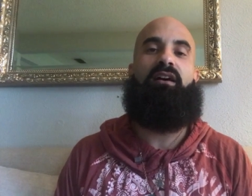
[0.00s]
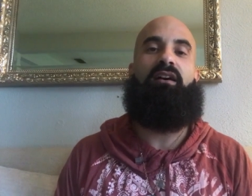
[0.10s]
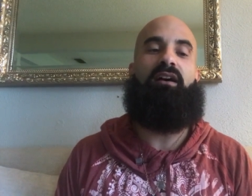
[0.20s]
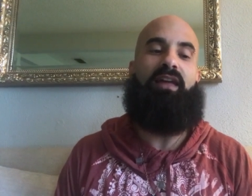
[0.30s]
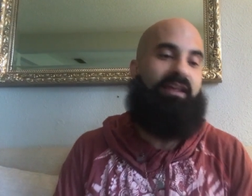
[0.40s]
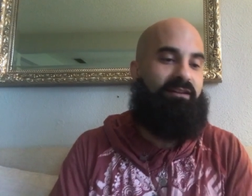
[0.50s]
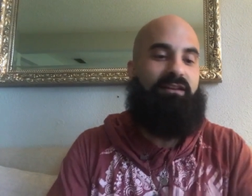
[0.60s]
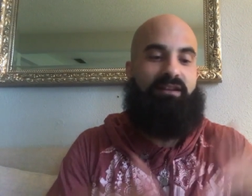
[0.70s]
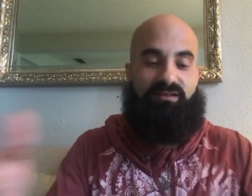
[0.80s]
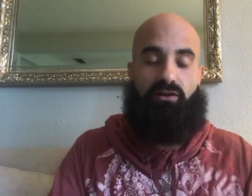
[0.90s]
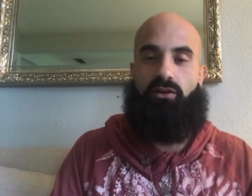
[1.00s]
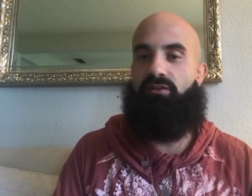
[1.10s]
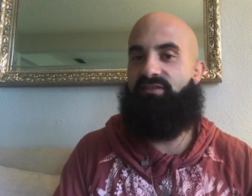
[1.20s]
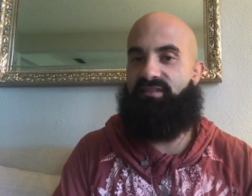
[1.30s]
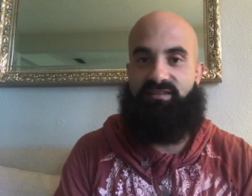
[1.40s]
uh, and in his all
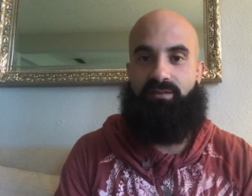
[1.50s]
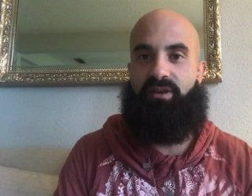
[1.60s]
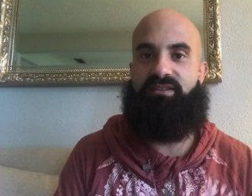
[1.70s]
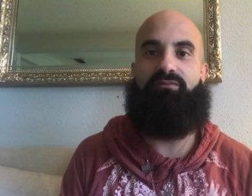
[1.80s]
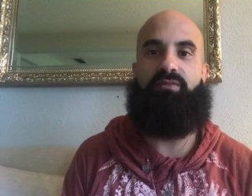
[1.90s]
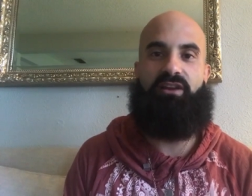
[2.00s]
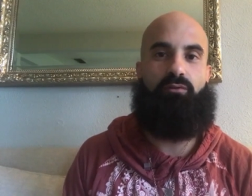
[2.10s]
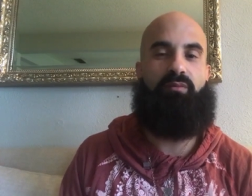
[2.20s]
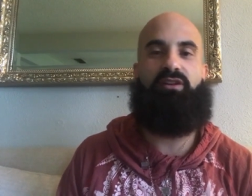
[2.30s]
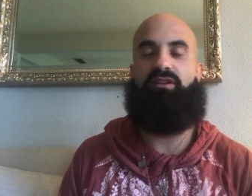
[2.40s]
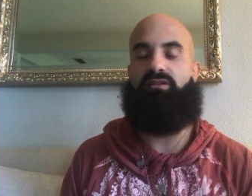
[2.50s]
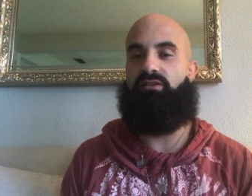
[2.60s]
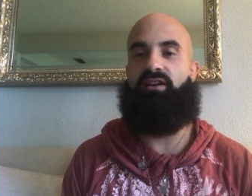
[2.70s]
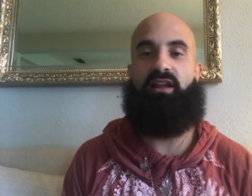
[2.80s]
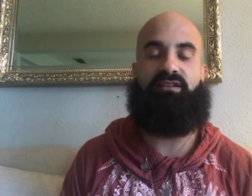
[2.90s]
of his escapades of meeting women and
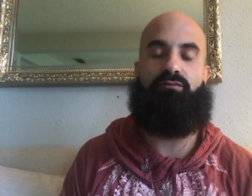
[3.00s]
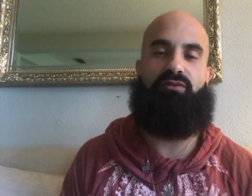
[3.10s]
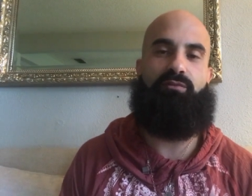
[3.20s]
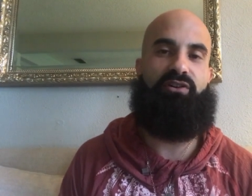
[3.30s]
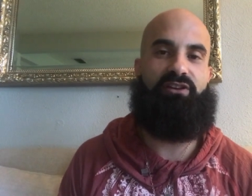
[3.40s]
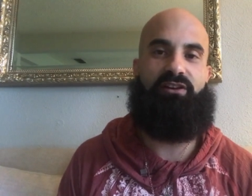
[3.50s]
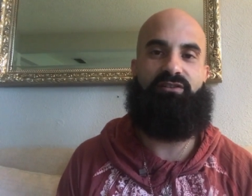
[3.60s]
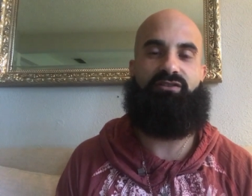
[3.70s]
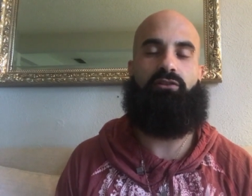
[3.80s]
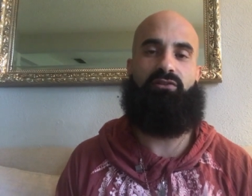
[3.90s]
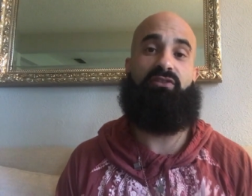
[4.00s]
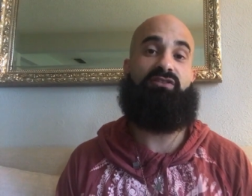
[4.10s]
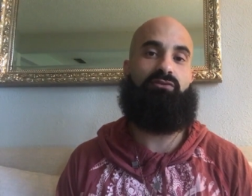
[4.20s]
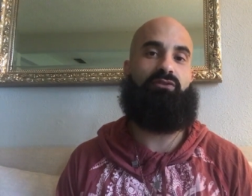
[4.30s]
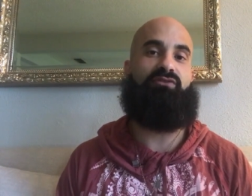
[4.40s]
connecting with millionaires and all of
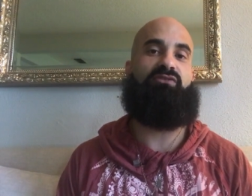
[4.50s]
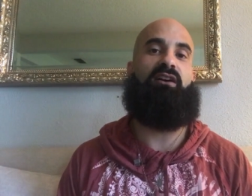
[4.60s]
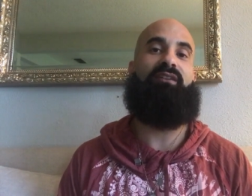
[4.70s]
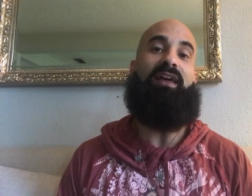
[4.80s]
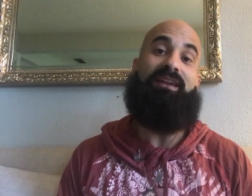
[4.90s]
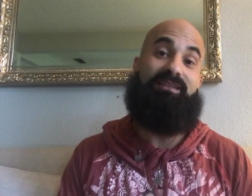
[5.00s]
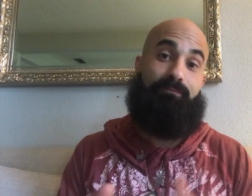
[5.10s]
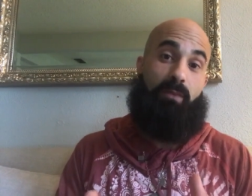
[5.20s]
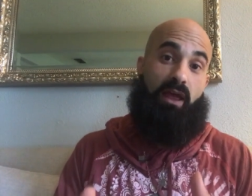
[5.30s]
this sort of stuff, he's